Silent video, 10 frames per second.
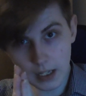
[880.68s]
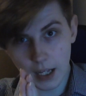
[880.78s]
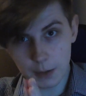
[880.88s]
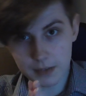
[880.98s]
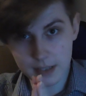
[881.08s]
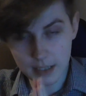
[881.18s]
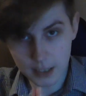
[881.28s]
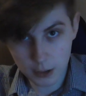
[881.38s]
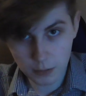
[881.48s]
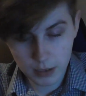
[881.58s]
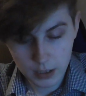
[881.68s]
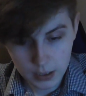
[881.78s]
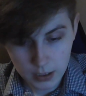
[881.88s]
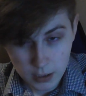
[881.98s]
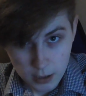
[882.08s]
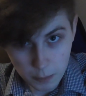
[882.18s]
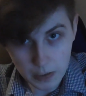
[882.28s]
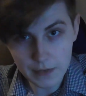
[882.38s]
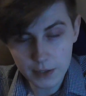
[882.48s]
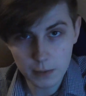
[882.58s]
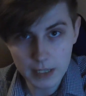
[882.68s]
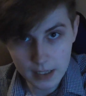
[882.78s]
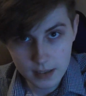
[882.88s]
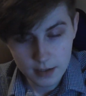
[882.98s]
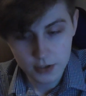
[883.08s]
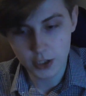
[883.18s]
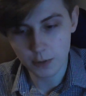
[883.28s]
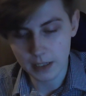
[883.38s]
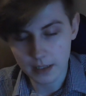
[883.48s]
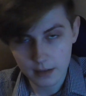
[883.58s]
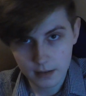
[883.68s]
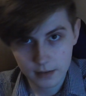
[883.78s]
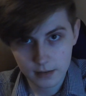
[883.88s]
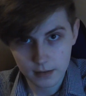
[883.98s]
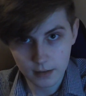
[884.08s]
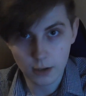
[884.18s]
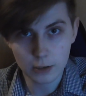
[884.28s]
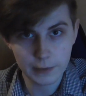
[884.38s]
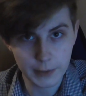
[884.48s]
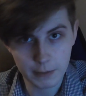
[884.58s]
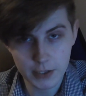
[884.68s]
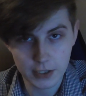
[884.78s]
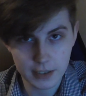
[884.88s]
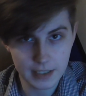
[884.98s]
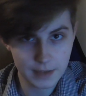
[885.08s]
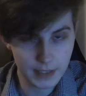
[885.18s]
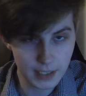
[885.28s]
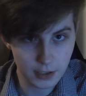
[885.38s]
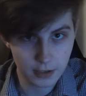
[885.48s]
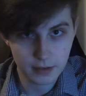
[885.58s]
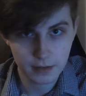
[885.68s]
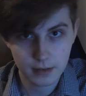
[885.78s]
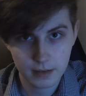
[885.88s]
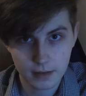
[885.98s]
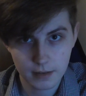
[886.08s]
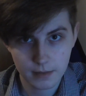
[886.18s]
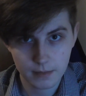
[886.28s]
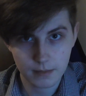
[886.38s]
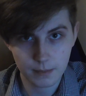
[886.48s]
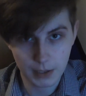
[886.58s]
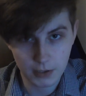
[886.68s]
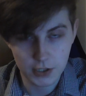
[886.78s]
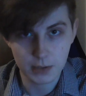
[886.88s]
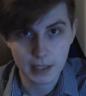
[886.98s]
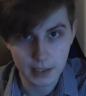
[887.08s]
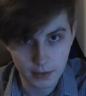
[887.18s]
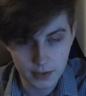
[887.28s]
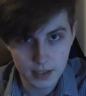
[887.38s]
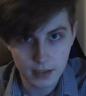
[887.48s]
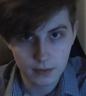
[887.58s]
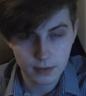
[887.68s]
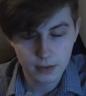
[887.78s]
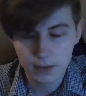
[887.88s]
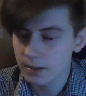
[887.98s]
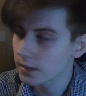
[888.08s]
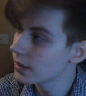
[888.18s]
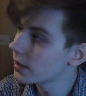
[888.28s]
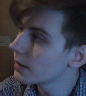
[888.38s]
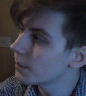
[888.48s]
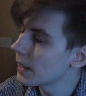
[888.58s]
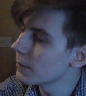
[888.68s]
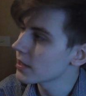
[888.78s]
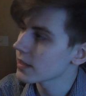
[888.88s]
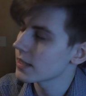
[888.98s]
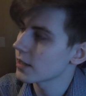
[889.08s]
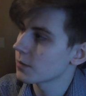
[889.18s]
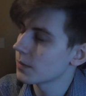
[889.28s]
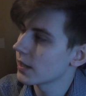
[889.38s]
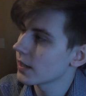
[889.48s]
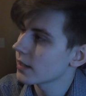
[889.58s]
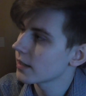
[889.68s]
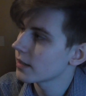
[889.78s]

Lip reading: I will see you whenever you next tune in, or if you return to this video because you hate yourself. Ben, would you like to say goodbye?